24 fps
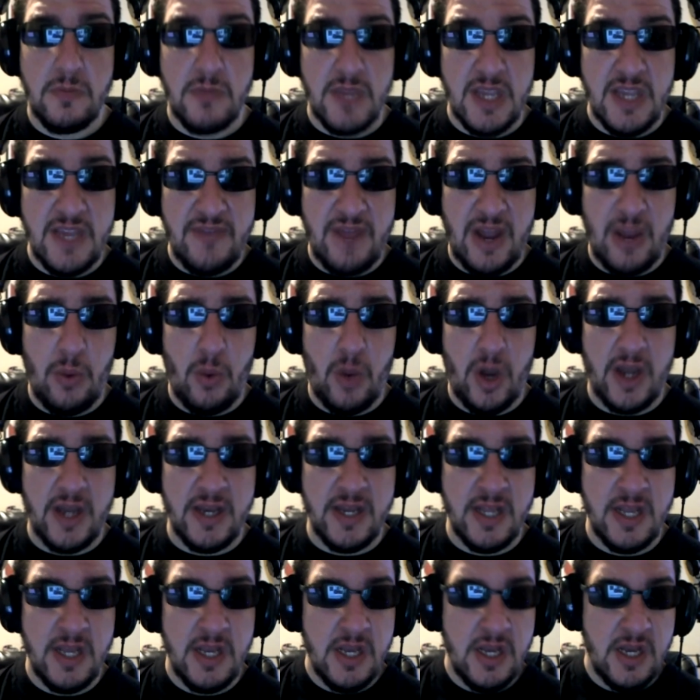if I
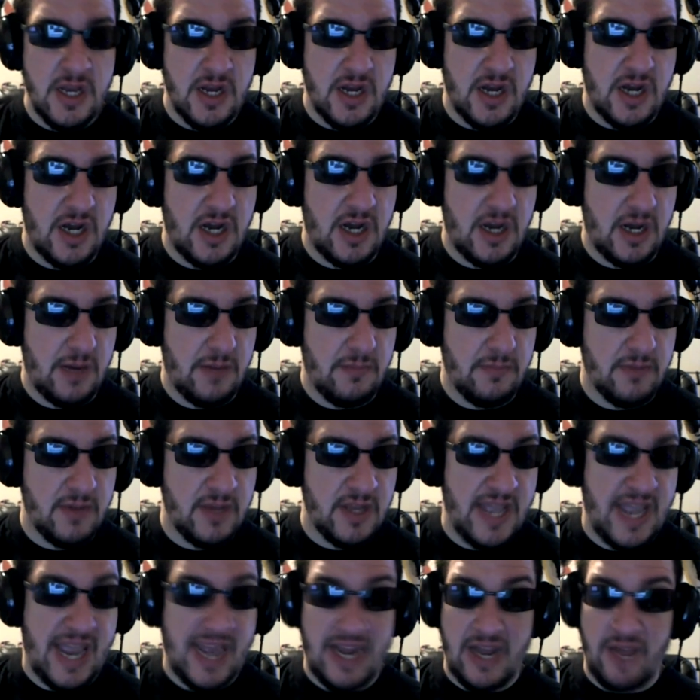want
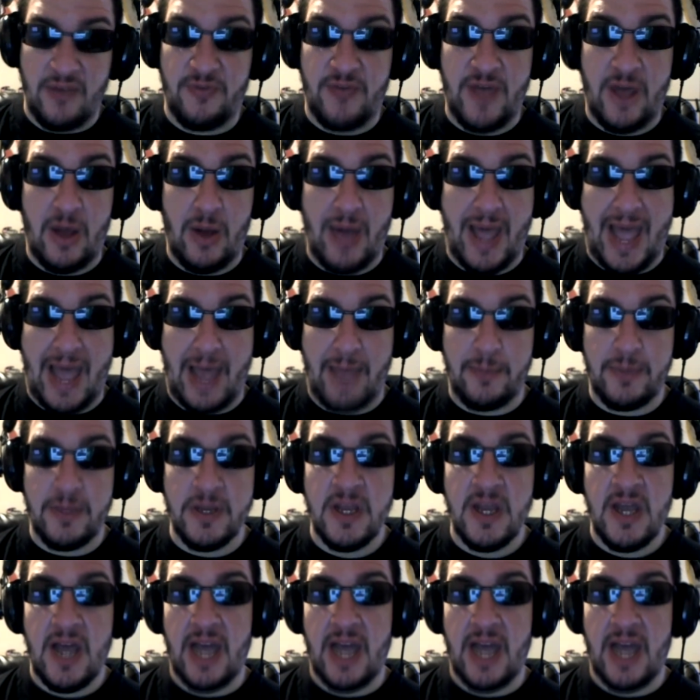NFL app,